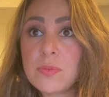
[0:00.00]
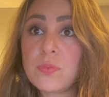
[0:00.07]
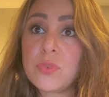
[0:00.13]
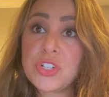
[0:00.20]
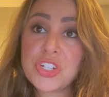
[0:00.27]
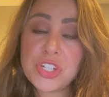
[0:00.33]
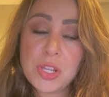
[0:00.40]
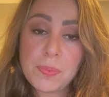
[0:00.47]

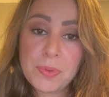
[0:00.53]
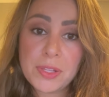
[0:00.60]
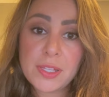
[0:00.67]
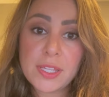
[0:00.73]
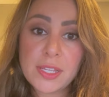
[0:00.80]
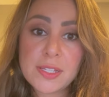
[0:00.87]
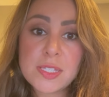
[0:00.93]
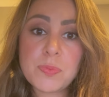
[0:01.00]
which
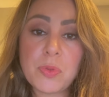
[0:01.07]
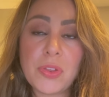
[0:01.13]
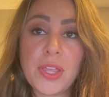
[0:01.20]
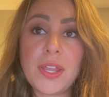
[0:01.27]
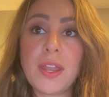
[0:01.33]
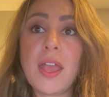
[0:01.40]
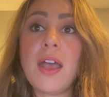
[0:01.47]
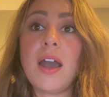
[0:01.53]
typically
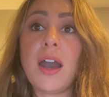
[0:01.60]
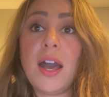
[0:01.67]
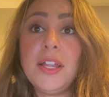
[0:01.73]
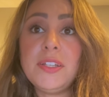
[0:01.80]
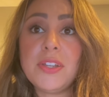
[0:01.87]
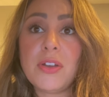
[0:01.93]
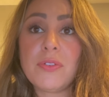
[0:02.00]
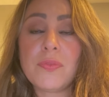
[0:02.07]
exploit
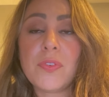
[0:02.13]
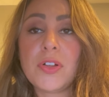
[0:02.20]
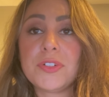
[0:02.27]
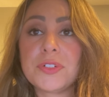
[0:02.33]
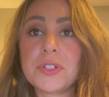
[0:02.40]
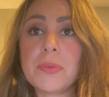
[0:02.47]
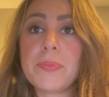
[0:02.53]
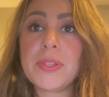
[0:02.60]
unknown
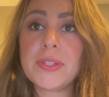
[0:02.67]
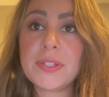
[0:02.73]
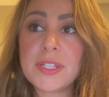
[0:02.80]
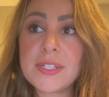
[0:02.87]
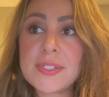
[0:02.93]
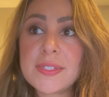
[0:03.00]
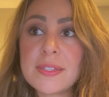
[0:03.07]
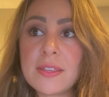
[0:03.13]

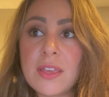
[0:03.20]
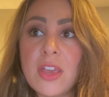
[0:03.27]
vulnerabilities,